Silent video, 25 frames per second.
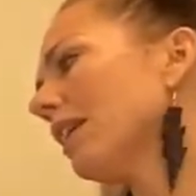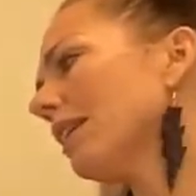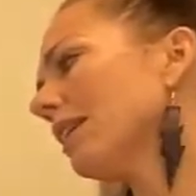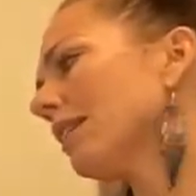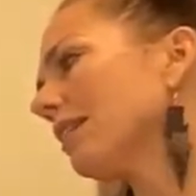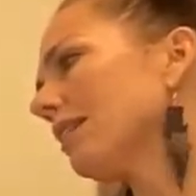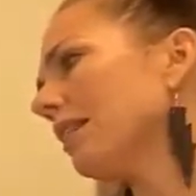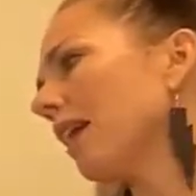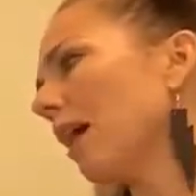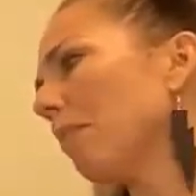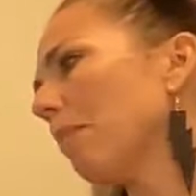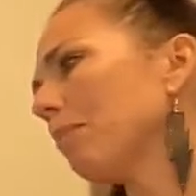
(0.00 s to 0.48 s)

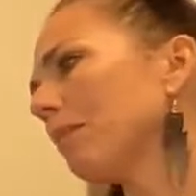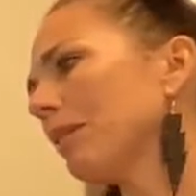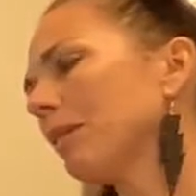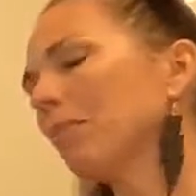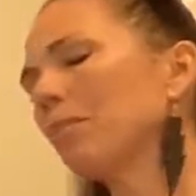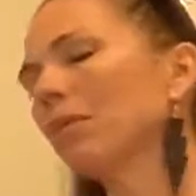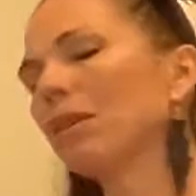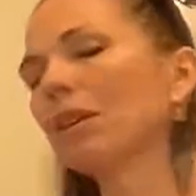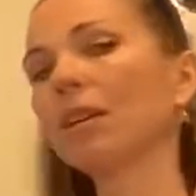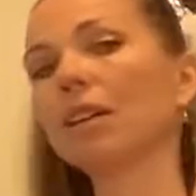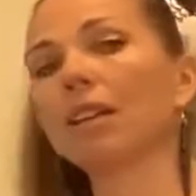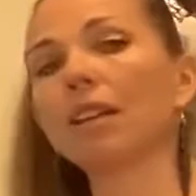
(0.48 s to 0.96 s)

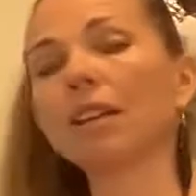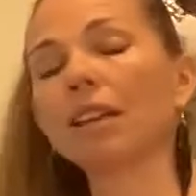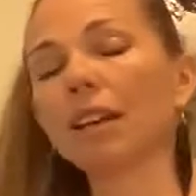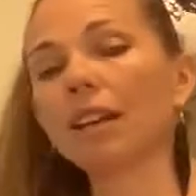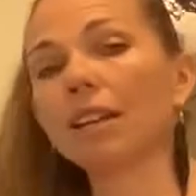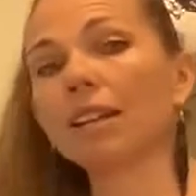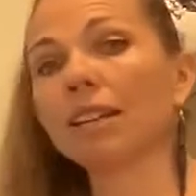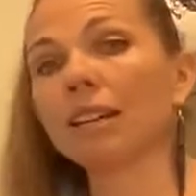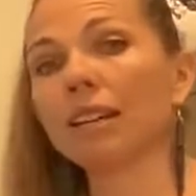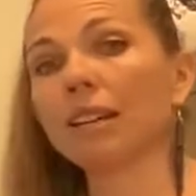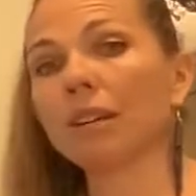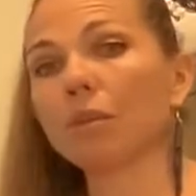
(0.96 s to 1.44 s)
acceptable
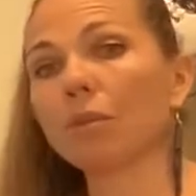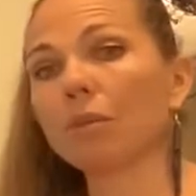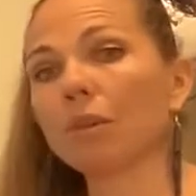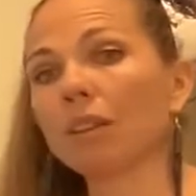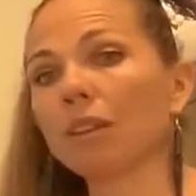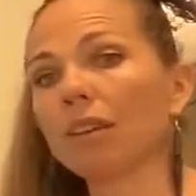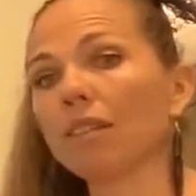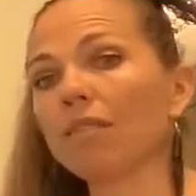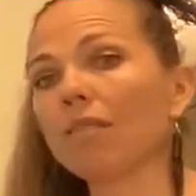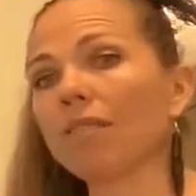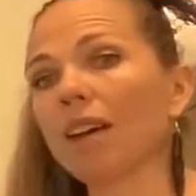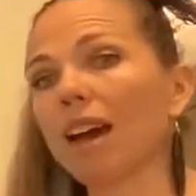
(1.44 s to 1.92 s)
and
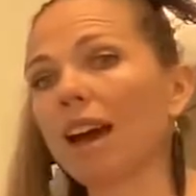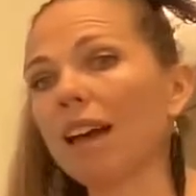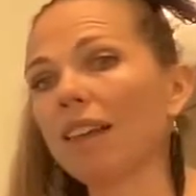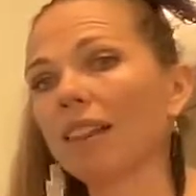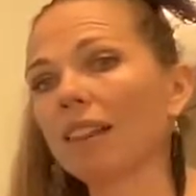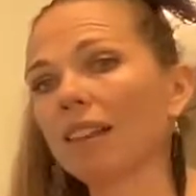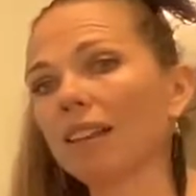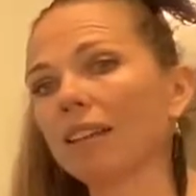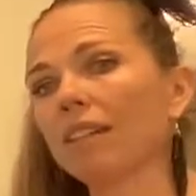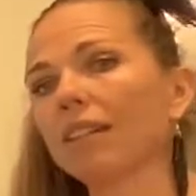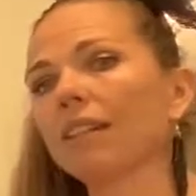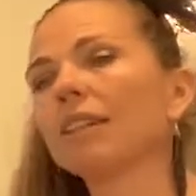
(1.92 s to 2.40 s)
equally
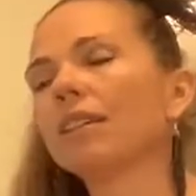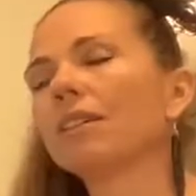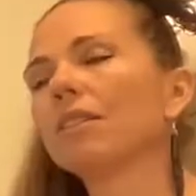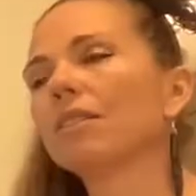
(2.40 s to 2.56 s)
valid